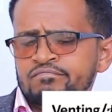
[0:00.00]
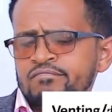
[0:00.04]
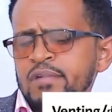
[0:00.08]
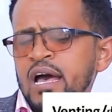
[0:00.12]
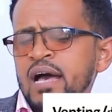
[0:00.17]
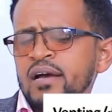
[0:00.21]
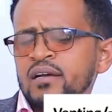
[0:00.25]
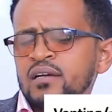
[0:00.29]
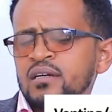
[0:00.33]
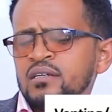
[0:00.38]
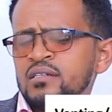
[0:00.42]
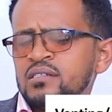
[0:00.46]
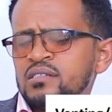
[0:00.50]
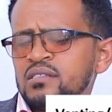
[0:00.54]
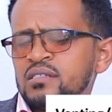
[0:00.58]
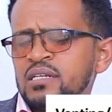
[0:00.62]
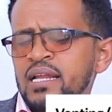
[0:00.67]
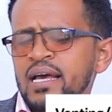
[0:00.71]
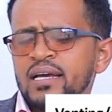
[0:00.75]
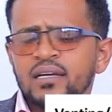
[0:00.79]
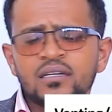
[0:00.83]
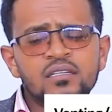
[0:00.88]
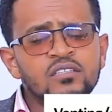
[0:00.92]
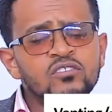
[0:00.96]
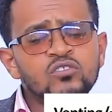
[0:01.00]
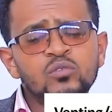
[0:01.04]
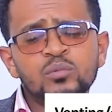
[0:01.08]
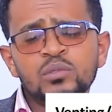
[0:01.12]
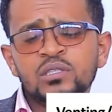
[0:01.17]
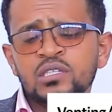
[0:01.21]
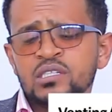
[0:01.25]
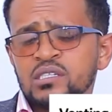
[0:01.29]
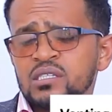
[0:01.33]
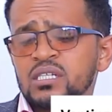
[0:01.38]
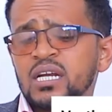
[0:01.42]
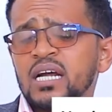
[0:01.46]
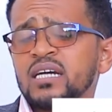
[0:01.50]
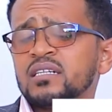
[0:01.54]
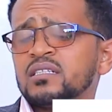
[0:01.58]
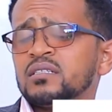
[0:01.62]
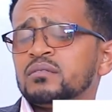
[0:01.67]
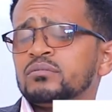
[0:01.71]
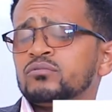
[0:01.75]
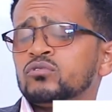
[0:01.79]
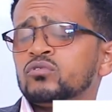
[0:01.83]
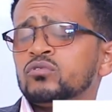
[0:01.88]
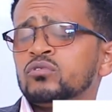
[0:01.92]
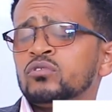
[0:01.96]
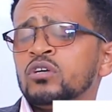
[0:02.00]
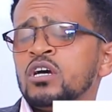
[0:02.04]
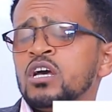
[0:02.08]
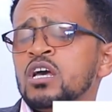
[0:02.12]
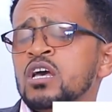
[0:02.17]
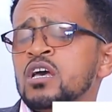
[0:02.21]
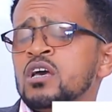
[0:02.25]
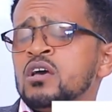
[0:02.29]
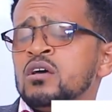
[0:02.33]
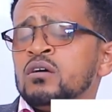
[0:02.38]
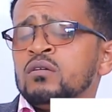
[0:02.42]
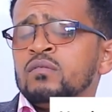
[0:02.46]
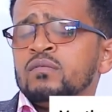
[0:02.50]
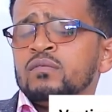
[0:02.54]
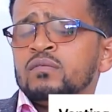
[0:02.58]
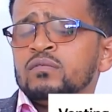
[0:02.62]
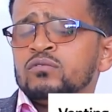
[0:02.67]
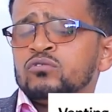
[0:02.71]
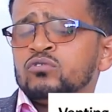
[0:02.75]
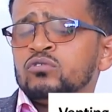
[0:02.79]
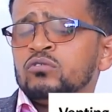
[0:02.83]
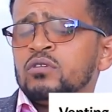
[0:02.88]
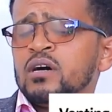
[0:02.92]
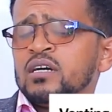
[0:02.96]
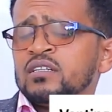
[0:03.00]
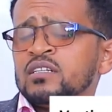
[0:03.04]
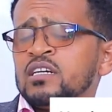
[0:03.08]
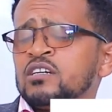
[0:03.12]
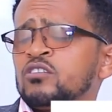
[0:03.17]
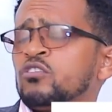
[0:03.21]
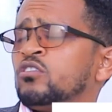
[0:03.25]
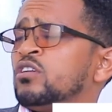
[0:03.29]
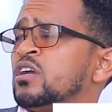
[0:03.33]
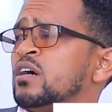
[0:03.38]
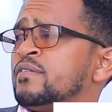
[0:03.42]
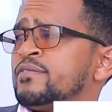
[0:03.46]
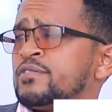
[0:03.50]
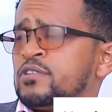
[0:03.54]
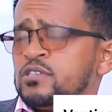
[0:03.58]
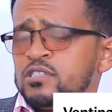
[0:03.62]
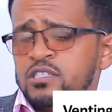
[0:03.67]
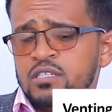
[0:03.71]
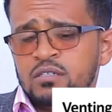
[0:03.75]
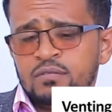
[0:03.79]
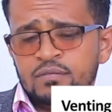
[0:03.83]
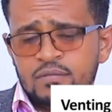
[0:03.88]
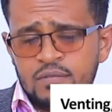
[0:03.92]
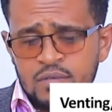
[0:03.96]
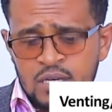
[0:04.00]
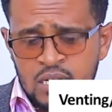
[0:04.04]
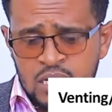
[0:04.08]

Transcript: Anger is likely to be destructive to a collaborative